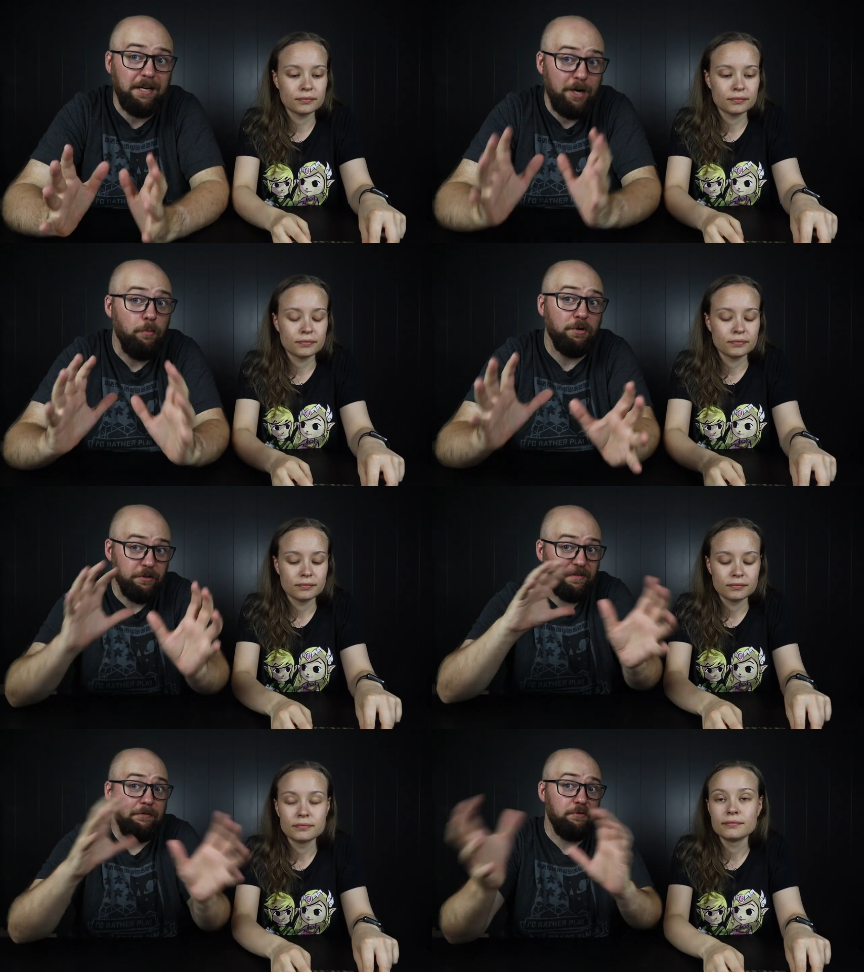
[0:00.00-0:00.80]
Speaker 1: like how
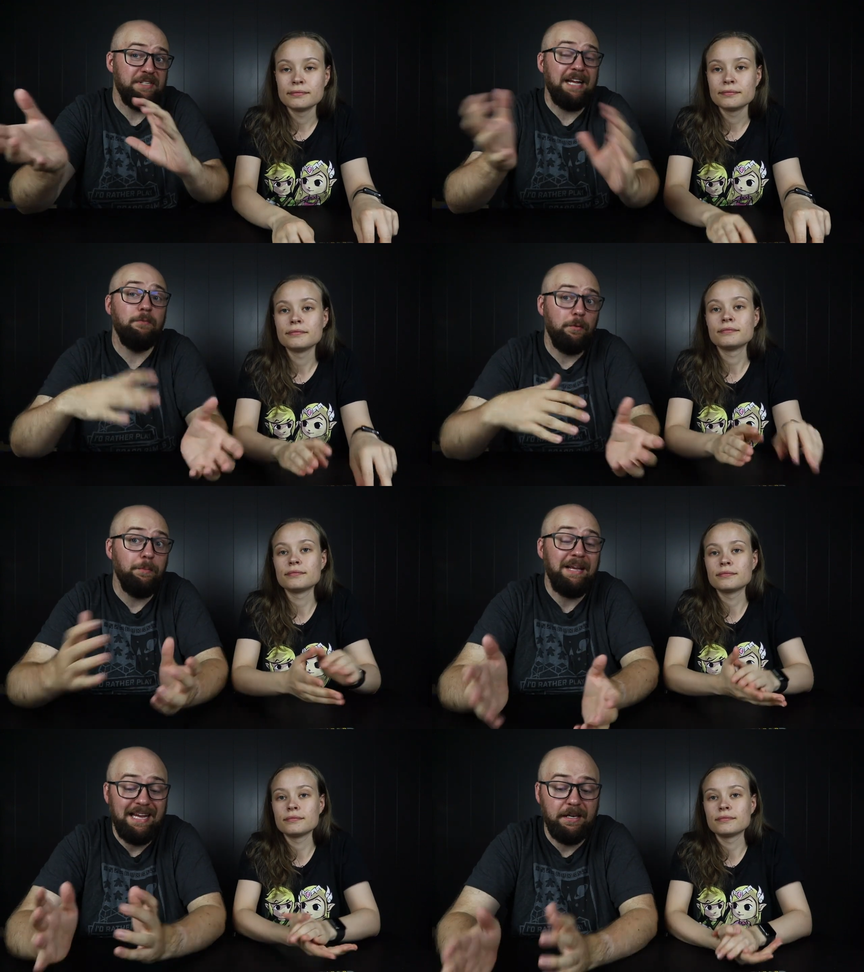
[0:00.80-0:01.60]
much of a difference that
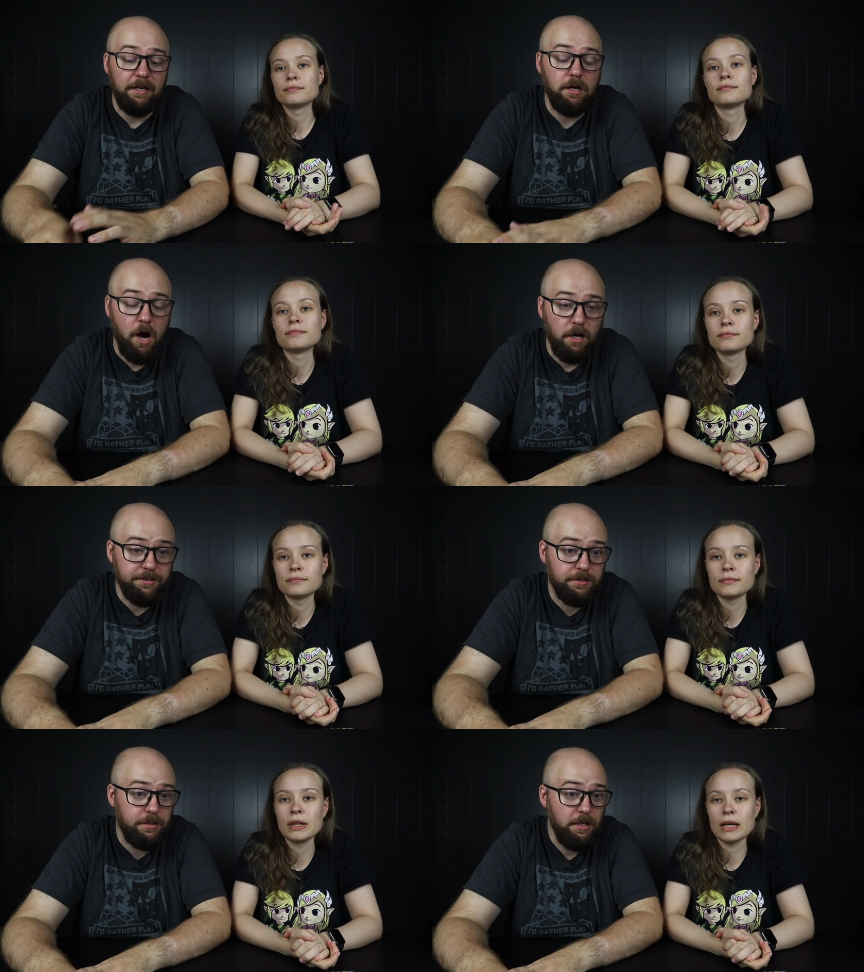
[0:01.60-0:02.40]
would be in the cost.